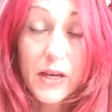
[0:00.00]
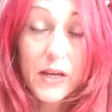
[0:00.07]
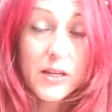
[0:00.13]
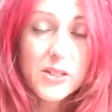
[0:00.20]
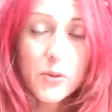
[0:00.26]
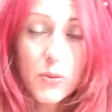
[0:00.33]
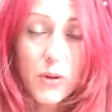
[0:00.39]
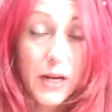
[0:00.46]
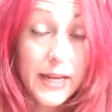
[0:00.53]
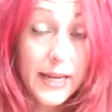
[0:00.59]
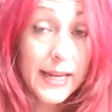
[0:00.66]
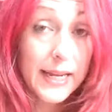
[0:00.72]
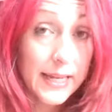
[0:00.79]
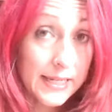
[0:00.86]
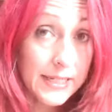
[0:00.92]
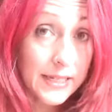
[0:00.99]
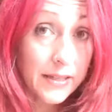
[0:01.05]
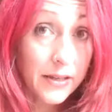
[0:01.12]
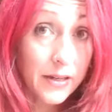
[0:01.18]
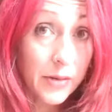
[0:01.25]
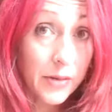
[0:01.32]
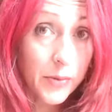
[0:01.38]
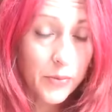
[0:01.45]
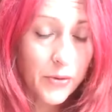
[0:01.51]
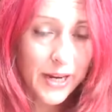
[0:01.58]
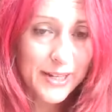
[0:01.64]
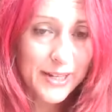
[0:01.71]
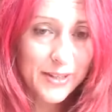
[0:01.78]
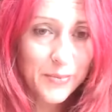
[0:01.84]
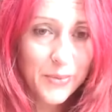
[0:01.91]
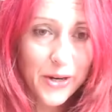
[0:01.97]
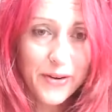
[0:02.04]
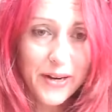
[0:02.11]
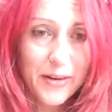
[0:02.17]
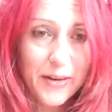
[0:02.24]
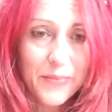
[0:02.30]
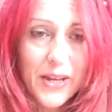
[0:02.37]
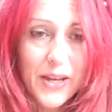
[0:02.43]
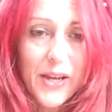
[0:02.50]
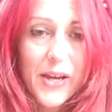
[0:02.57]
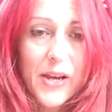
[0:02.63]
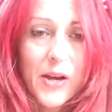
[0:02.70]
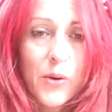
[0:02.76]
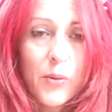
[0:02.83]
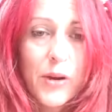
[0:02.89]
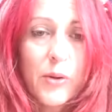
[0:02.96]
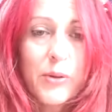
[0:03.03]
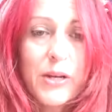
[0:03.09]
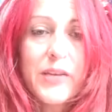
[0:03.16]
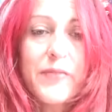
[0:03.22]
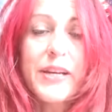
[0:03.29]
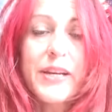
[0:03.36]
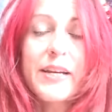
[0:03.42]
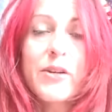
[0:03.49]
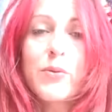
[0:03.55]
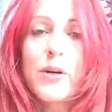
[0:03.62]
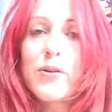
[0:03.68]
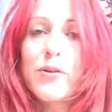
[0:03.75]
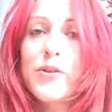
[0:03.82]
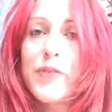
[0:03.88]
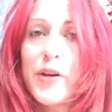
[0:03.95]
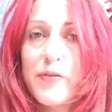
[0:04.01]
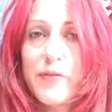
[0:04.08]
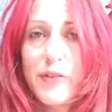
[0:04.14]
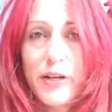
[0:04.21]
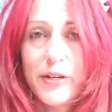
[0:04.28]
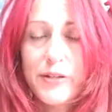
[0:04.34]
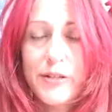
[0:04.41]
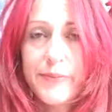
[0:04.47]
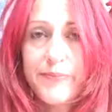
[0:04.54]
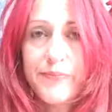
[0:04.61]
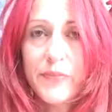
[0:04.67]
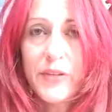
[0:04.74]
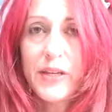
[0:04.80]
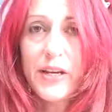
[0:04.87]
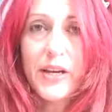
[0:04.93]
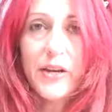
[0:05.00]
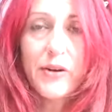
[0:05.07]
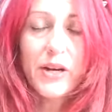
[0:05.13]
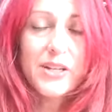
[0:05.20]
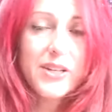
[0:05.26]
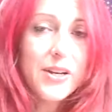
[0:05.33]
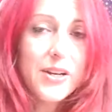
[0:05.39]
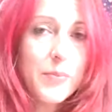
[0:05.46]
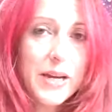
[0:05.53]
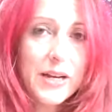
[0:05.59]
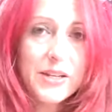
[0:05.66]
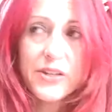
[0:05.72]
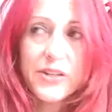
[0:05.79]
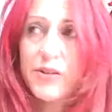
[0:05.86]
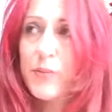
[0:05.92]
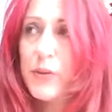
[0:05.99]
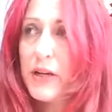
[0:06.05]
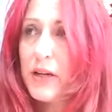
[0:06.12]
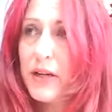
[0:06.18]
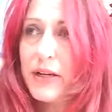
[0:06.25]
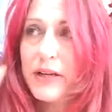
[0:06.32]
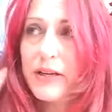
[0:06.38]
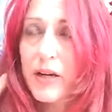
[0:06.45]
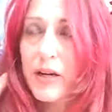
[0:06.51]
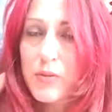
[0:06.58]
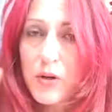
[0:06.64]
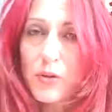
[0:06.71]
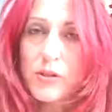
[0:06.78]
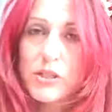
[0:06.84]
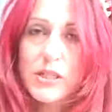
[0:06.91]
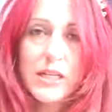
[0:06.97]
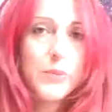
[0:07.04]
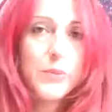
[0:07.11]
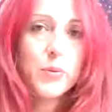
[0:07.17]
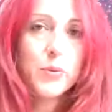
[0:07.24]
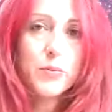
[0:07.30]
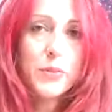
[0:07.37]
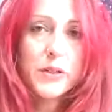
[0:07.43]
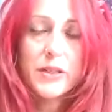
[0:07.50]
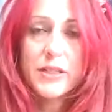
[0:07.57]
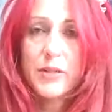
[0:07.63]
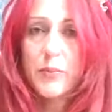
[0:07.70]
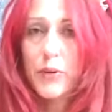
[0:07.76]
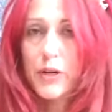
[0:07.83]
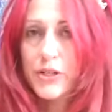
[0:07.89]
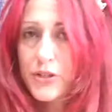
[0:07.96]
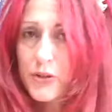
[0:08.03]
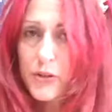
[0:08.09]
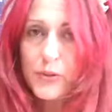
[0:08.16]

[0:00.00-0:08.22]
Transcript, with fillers: So, why is it that I'm upgrading the program? Well, we're living in a world of overload. You know, I don't know about you, but like I'm constantly bombarded by new